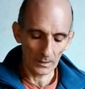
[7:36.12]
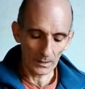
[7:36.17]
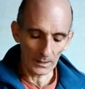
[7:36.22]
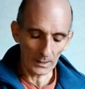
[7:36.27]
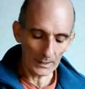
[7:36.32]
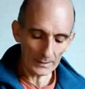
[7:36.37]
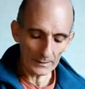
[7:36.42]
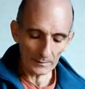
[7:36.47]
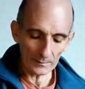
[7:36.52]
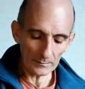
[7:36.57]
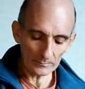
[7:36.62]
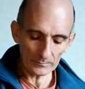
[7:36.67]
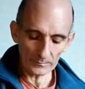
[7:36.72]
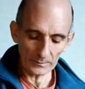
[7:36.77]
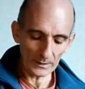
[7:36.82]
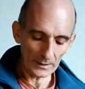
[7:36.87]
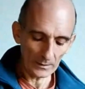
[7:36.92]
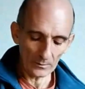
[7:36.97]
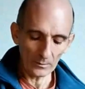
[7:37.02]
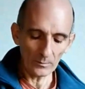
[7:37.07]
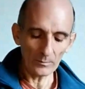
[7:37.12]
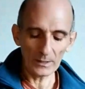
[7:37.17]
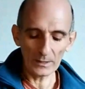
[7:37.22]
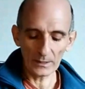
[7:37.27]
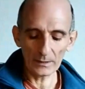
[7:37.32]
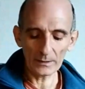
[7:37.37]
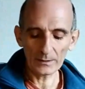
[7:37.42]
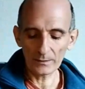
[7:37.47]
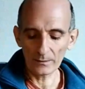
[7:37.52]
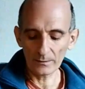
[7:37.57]
I am now
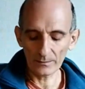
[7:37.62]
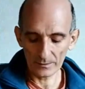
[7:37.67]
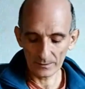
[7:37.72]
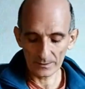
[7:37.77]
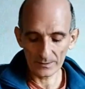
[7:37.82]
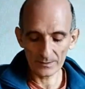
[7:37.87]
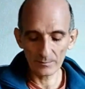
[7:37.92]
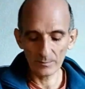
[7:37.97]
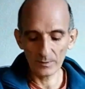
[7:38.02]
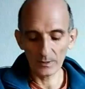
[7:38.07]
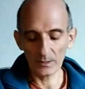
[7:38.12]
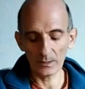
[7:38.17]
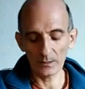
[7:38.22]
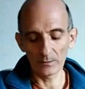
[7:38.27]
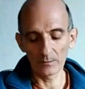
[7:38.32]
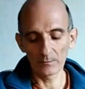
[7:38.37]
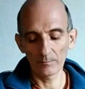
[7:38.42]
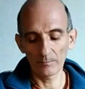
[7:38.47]
making this big